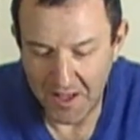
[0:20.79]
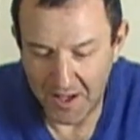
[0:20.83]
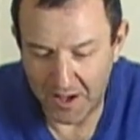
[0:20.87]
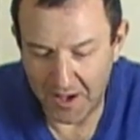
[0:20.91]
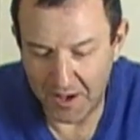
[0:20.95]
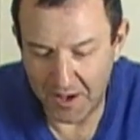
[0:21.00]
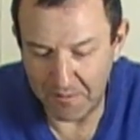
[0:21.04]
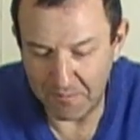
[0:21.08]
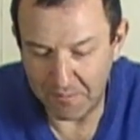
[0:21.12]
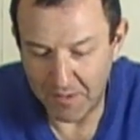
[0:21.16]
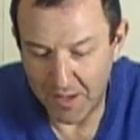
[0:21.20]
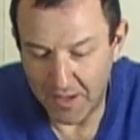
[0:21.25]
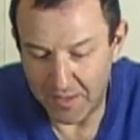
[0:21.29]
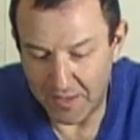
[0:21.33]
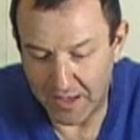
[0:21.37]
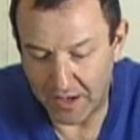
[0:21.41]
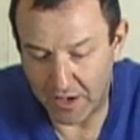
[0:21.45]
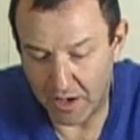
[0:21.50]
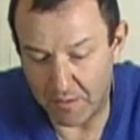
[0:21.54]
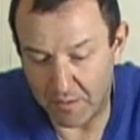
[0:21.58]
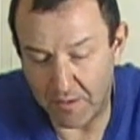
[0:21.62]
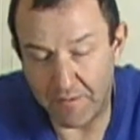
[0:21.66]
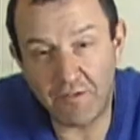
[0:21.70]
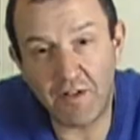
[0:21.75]
um,
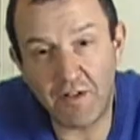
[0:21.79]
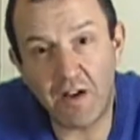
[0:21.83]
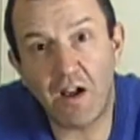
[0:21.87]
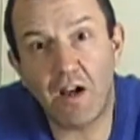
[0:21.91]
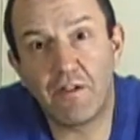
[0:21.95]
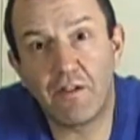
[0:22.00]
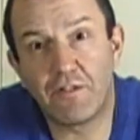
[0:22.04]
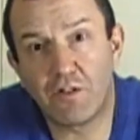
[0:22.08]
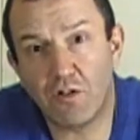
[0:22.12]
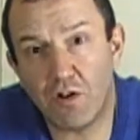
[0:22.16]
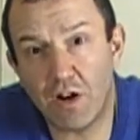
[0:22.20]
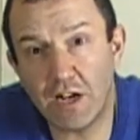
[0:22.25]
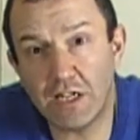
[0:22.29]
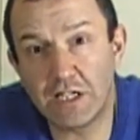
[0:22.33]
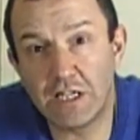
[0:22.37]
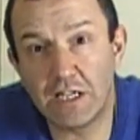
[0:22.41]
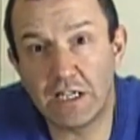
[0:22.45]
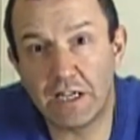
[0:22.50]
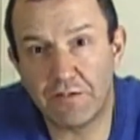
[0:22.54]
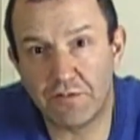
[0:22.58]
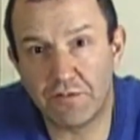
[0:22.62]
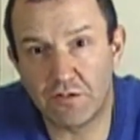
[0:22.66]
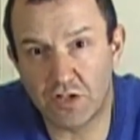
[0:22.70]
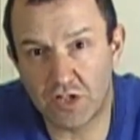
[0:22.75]
they come in a
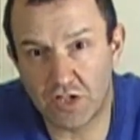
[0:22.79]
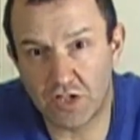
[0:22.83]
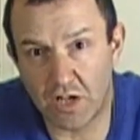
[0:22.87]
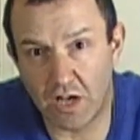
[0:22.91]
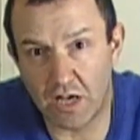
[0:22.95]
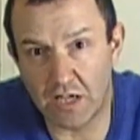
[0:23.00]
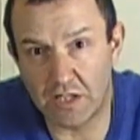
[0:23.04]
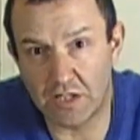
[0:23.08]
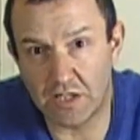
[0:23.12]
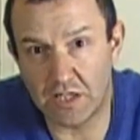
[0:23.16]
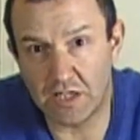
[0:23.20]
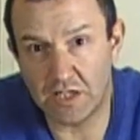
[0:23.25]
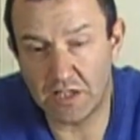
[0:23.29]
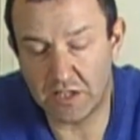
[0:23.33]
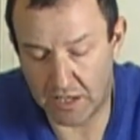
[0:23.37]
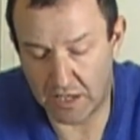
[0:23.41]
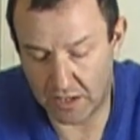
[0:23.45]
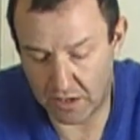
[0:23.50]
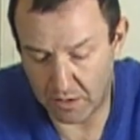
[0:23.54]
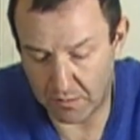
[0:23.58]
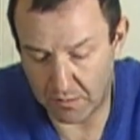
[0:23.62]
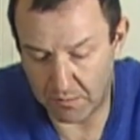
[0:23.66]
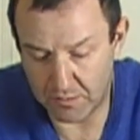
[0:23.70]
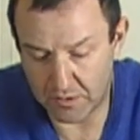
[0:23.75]
variety of different sizes.
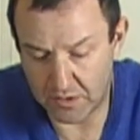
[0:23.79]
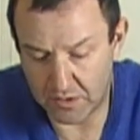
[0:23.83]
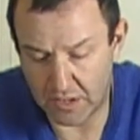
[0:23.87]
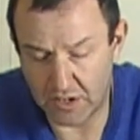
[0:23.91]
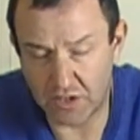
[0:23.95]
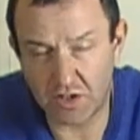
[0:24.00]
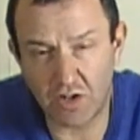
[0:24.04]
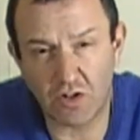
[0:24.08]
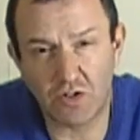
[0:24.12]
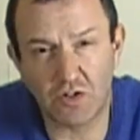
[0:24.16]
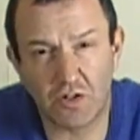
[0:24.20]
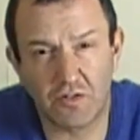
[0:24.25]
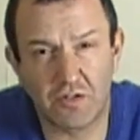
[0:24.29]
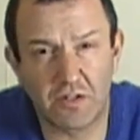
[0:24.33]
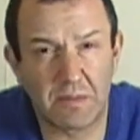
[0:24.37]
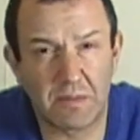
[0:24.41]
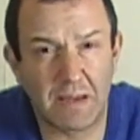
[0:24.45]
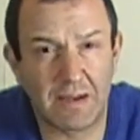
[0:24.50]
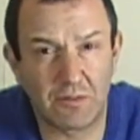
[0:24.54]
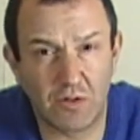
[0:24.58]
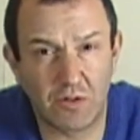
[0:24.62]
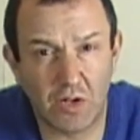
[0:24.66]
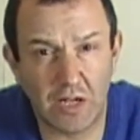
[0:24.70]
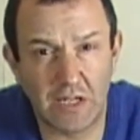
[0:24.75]
They come, they start off at
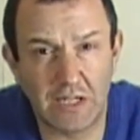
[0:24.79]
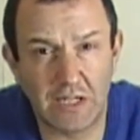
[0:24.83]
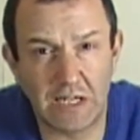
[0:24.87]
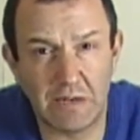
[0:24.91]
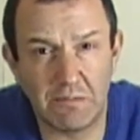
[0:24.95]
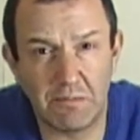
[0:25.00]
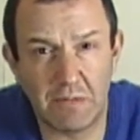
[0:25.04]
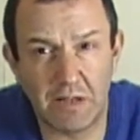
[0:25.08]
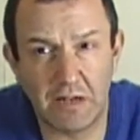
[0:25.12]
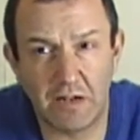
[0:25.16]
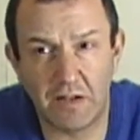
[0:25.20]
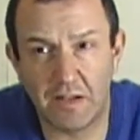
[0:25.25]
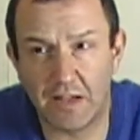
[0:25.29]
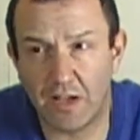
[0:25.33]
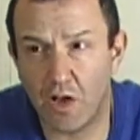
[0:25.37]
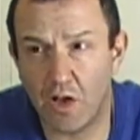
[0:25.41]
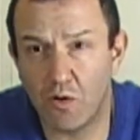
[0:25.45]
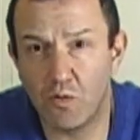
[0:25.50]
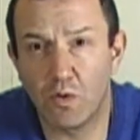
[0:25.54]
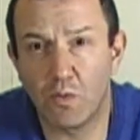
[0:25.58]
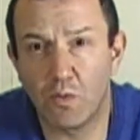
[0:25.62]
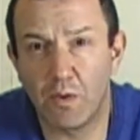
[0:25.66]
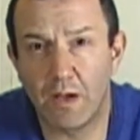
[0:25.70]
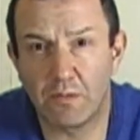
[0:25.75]
about nineteen mil and they
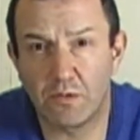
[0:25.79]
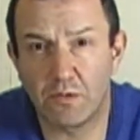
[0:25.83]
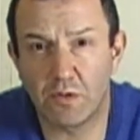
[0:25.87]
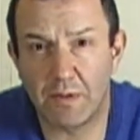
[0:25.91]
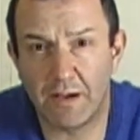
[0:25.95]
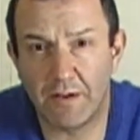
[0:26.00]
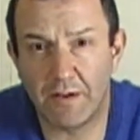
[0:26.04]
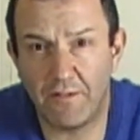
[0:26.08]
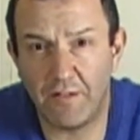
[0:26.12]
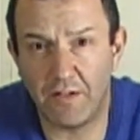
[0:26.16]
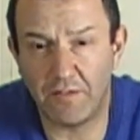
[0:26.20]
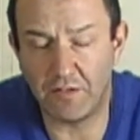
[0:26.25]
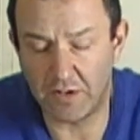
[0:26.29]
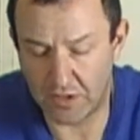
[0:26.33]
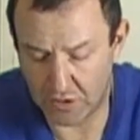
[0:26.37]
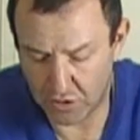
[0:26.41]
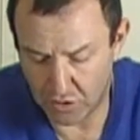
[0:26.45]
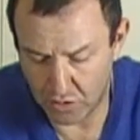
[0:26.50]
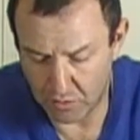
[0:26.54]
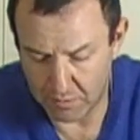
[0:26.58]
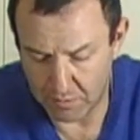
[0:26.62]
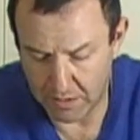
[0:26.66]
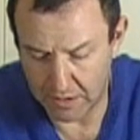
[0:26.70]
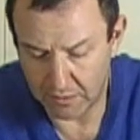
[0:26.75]
go all the way up to about
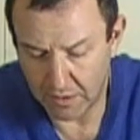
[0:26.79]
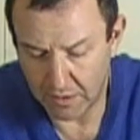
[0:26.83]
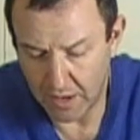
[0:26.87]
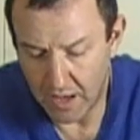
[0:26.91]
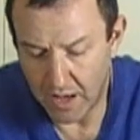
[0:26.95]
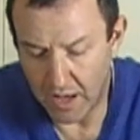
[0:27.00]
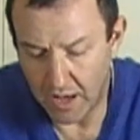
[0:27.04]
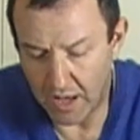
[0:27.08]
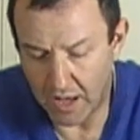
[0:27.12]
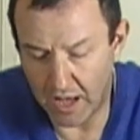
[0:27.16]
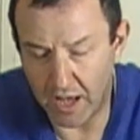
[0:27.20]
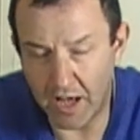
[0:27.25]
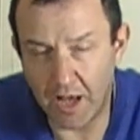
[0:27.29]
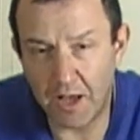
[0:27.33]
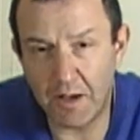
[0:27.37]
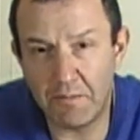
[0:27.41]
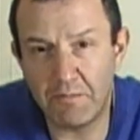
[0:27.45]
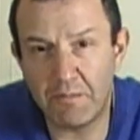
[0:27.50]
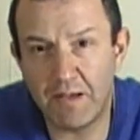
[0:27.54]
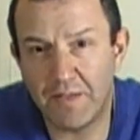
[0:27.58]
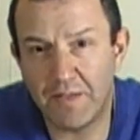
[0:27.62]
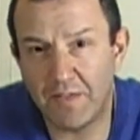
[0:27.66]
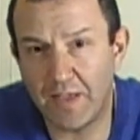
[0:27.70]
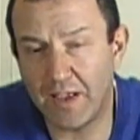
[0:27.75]
fifty-two mil.
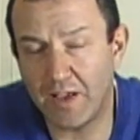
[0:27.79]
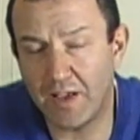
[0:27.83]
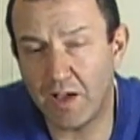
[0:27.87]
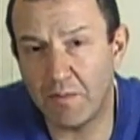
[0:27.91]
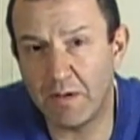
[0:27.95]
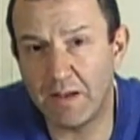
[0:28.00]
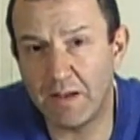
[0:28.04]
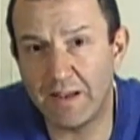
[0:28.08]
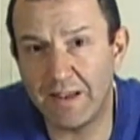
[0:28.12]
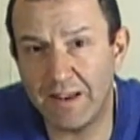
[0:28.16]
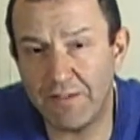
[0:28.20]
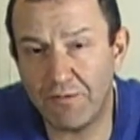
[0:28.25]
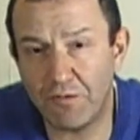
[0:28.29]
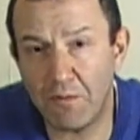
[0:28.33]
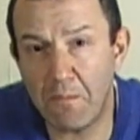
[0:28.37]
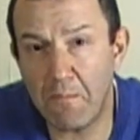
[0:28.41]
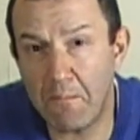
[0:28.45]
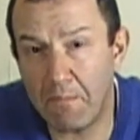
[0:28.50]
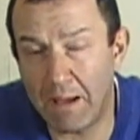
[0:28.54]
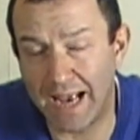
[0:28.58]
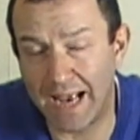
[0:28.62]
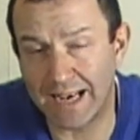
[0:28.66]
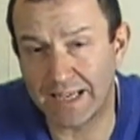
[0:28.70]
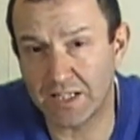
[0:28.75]
Um, they come in
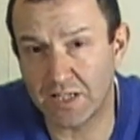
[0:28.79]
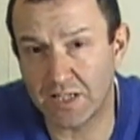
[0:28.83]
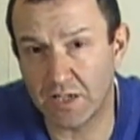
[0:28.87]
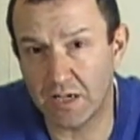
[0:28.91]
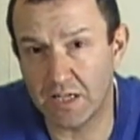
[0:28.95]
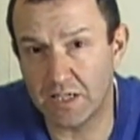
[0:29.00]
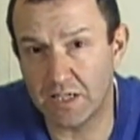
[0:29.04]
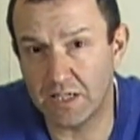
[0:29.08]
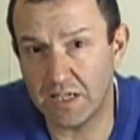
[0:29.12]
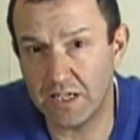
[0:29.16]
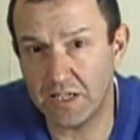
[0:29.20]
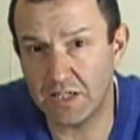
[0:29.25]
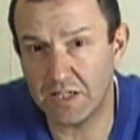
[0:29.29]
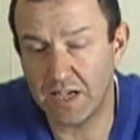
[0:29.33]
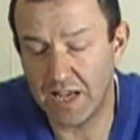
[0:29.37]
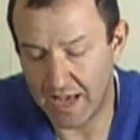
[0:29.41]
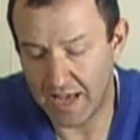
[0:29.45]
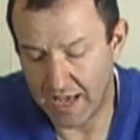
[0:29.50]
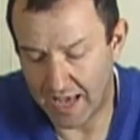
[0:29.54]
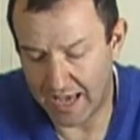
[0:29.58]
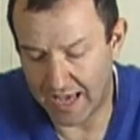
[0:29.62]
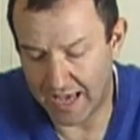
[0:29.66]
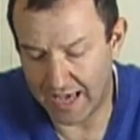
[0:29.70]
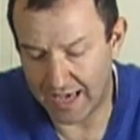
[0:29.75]
different pack sizes
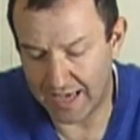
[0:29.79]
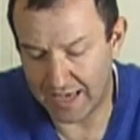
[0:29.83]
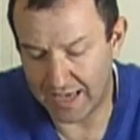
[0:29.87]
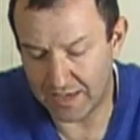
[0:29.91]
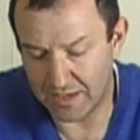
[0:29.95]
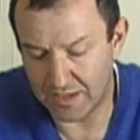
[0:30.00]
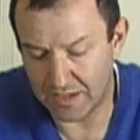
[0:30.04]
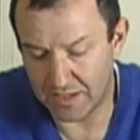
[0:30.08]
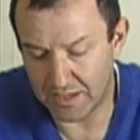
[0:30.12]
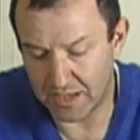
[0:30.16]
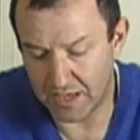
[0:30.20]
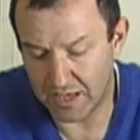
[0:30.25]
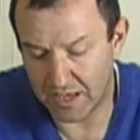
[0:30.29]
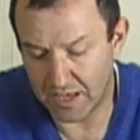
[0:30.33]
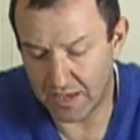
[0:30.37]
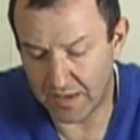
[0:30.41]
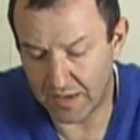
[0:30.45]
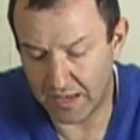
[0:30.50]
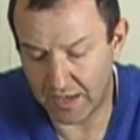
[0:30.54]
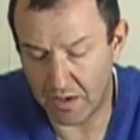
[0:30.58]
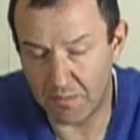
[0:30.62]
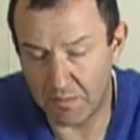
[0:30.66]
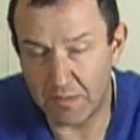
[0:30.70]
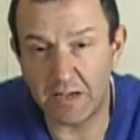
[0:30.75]
and
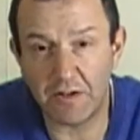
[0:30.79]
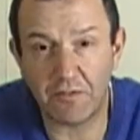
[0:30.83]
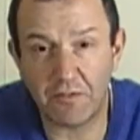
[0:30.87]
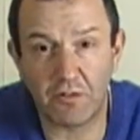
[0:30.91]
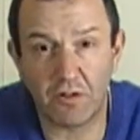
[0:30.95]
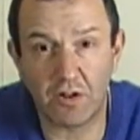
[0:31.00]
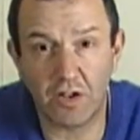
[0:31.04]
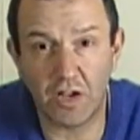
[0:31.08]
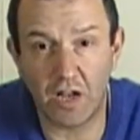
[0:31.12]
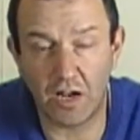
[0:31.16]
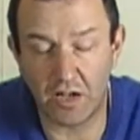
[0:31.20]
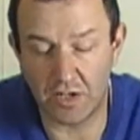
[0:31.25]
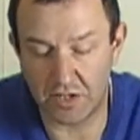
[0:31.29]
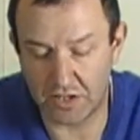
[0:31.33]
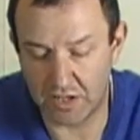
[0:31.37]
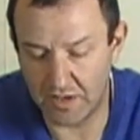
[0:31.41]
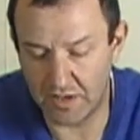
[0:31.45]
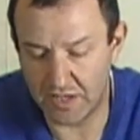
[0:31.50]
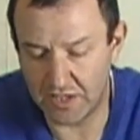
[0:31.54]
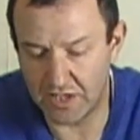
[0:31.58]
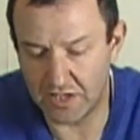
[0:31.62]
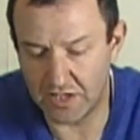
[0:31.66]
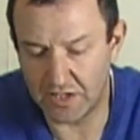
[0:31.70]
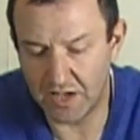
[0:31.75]
uh, they come in different colours.
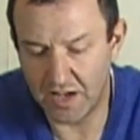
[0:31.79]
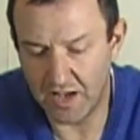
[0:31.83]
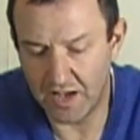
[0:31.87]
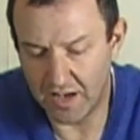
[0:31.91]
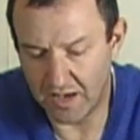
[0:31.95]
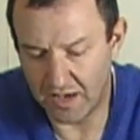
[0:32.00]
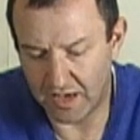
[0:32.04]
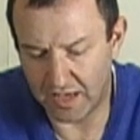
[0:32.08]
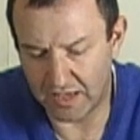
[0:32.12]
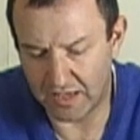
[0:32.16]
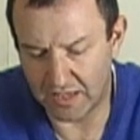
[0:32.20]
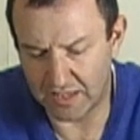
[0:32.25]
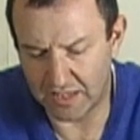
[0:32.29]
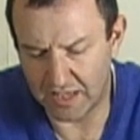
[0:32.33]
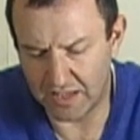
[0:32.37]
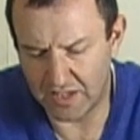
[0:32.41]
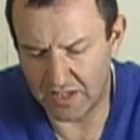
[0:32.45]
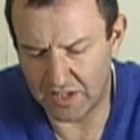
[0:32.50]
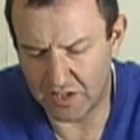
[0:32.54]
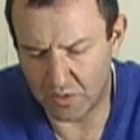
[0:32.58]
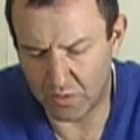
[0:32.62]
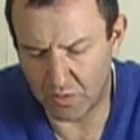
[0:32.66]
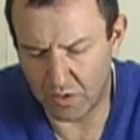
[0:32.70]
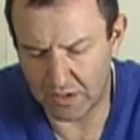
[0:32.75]
And this is, like I said,
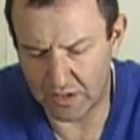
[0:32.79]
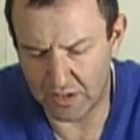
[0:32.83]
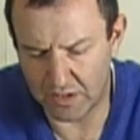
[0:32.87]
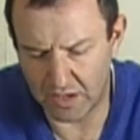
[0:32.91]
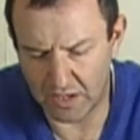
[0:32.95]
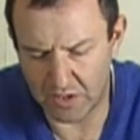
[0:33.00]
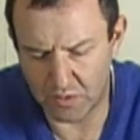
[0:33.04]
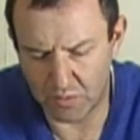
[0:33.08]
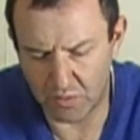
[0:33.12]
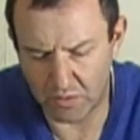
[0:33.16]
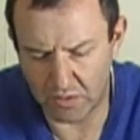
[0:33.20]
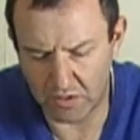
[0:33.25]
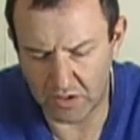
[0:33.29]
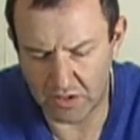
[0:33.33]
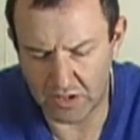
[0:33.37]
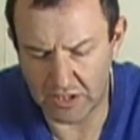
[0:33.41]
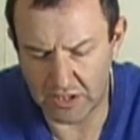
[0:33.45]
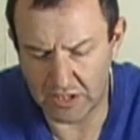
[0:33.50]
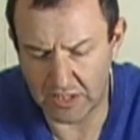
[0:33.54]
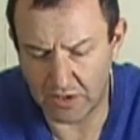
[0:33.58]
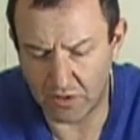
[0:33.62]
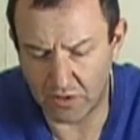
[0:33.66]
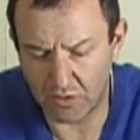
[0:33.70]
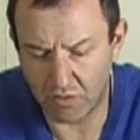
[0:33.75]
this is quite a nice one because
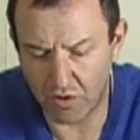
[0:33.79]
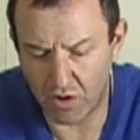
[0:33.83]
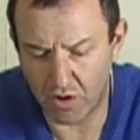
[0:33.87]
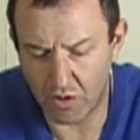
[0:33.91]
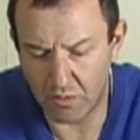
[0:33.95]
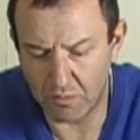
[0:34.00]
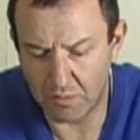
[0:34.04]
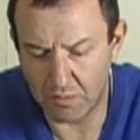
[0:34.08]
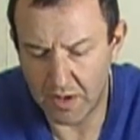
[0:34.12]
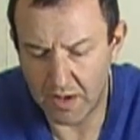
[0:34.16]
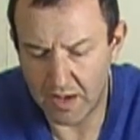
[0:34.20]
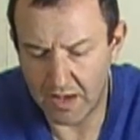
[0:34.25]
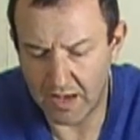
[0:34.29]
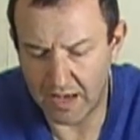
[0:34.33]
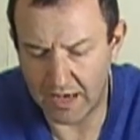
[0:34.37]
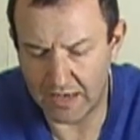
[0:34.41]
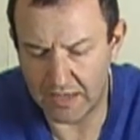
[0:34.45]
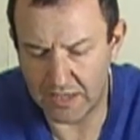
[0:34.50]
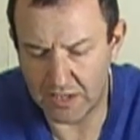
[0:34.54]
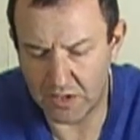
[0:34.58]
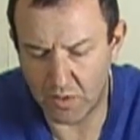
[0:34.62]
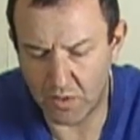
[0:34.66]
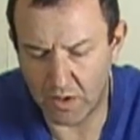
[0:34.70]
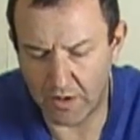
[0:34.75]
it's in chrome
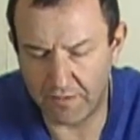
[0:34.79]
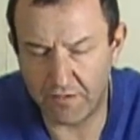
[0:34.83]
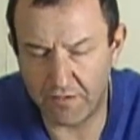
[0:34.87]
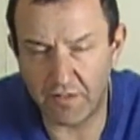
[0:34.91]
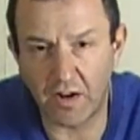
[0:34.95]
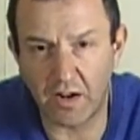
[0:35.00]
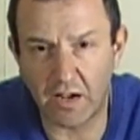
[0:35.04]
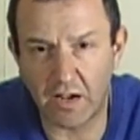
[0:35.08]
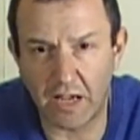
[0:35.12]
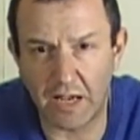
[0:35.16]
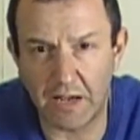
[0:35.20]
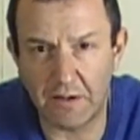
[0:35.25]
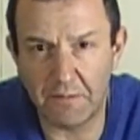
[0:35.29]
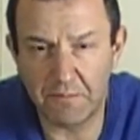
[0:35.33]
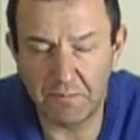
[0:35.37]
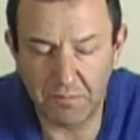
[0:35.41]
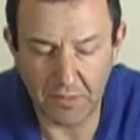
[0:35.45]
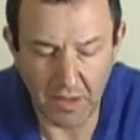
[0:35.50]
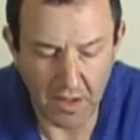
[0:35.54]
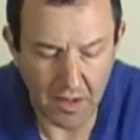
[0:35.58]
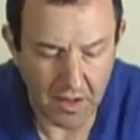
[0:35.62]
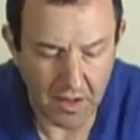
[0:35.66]
and it's quite funky.